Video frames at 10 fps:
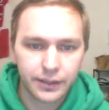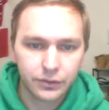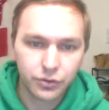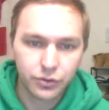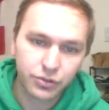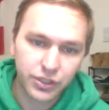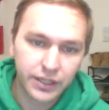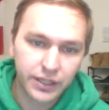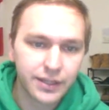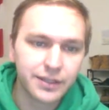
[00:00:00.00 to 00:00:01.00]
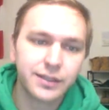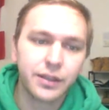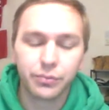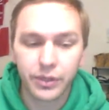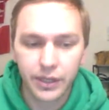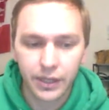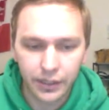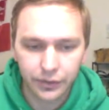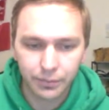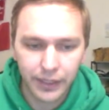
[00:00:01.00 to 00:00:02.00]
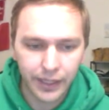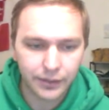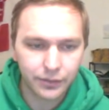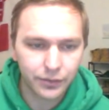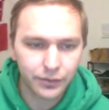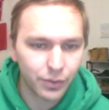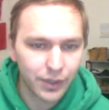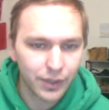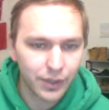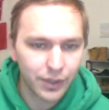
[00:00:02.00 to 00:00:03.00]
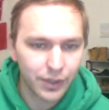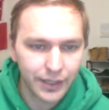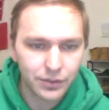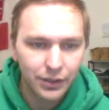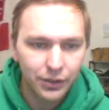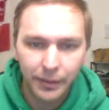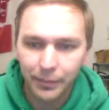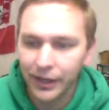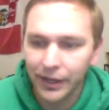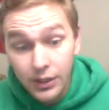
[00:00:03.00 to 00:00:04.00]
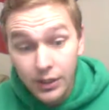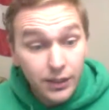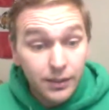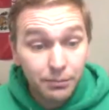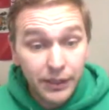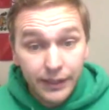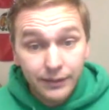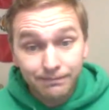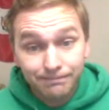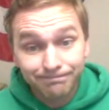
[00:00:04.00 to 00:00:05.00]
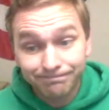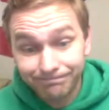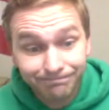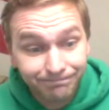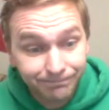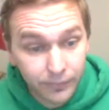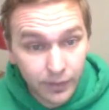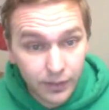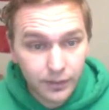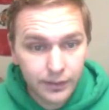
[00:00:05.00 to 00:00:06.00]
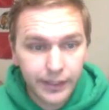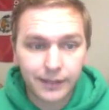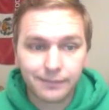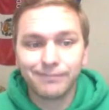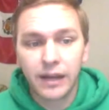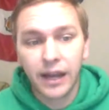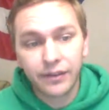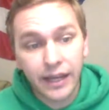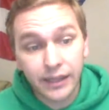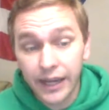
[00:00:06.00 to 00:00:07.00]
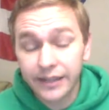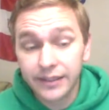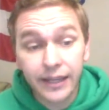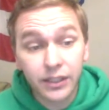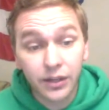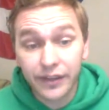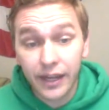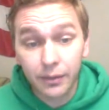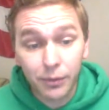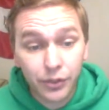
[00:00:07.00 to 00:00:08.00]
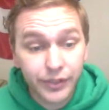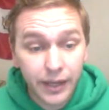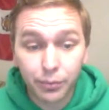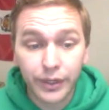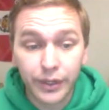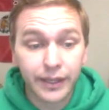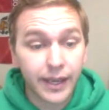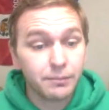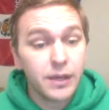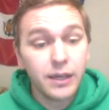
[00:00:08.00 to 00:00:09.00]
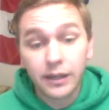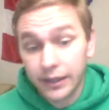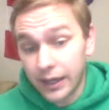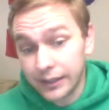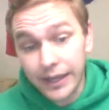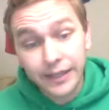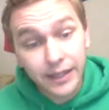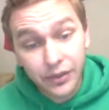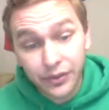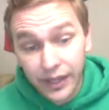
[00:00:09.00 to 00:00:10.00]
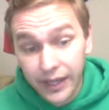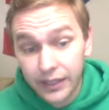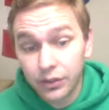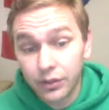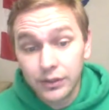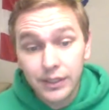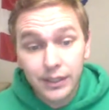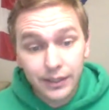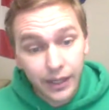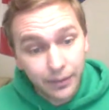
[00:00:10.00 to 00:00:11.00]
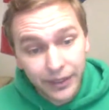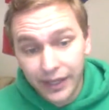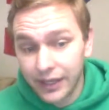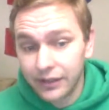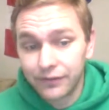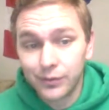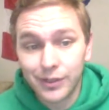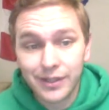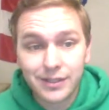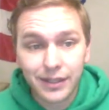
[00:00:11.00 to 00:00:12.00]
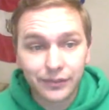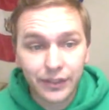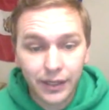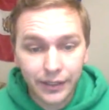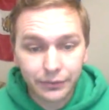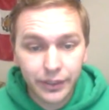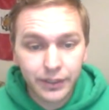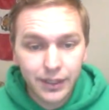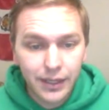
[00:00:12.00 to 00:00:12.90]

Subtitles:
Trocheck's 6,300, but I don't know why he's not on my page. But, yeah, I like Dadonov. He had a multi-point game. I like Keith Yandel coming in at 4,700.